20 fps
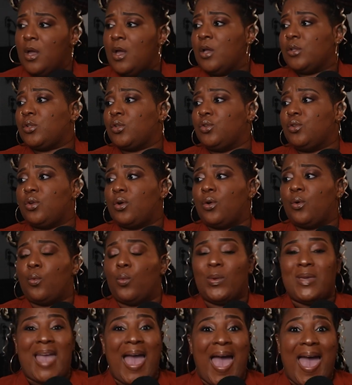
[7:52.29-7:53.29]
So,
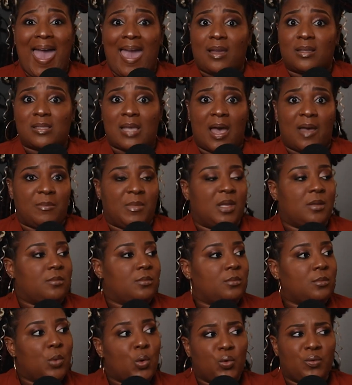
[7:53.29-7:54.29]
we act. I'm
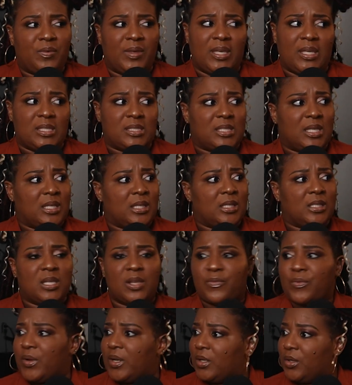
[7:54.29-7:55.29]
in movies and
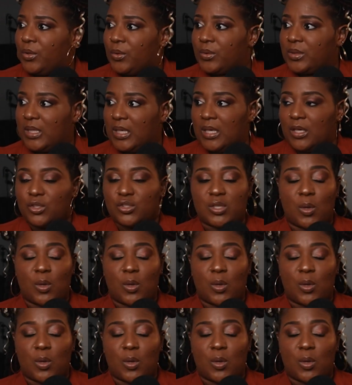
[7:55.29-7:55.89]
different little things.